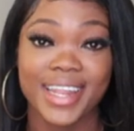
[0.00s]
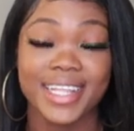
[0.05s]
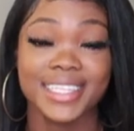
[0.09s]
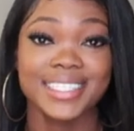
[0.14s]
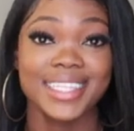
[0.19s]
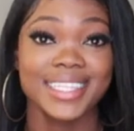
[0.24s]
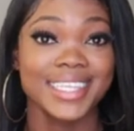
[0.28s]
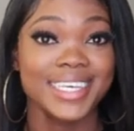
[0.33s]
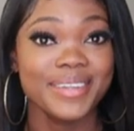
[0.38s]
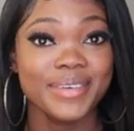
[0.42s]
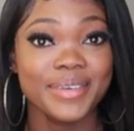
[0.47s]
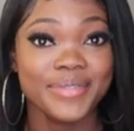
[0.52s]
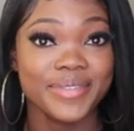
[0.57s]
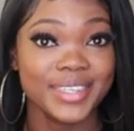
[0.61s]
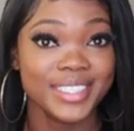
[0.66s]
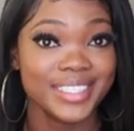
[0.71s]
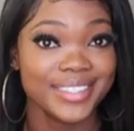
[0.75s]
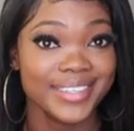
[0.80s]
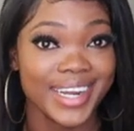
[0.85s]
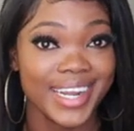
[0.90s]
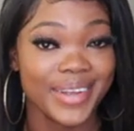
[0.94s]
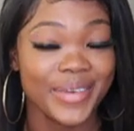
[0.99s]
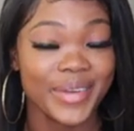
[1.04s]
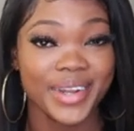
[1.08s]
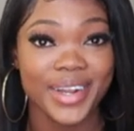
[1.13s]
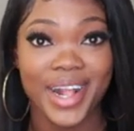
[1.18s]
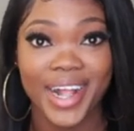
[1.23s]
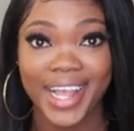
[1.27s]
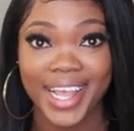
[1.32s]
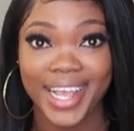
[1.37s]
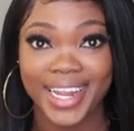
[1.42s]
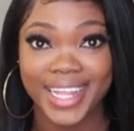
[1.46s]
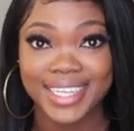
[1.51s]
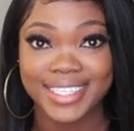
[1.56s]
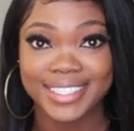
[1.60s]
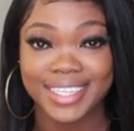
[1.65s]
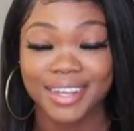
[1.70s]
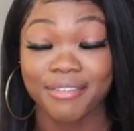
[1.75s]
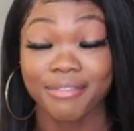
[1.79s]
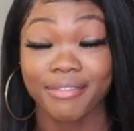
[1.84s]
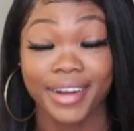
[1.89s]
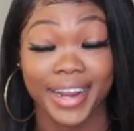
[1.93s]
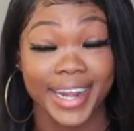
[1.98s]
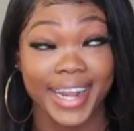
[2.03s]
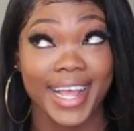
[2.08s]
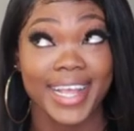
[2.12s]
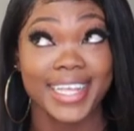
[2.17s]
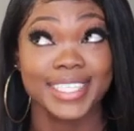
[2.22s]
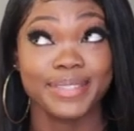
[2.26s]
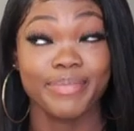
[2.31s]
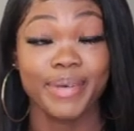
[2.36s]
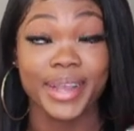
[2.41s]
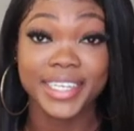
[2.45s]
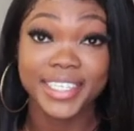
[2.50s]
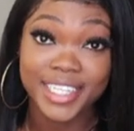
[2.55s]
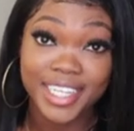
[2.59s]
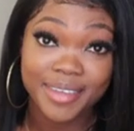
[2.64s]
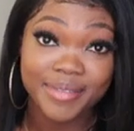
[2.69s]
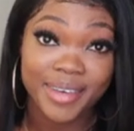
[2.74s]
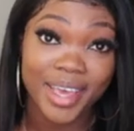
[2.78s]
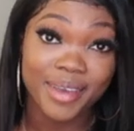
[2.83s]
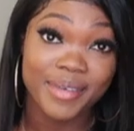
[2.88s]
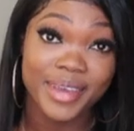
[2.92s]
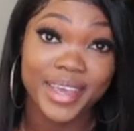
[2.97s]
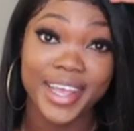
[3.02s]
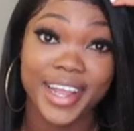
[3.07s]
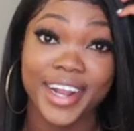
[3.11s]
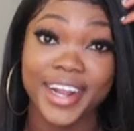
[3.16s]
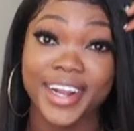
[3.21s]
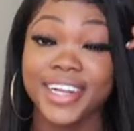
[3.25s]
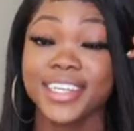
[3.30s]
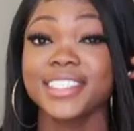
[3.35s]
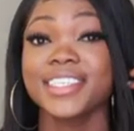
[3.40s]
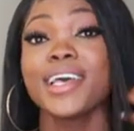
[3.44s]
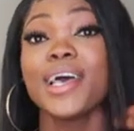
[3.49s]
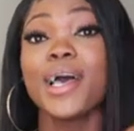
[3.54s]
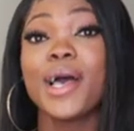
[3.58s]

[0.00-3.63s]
It's a little bit frustrating when you're not getting stuff right, especially baby hairs,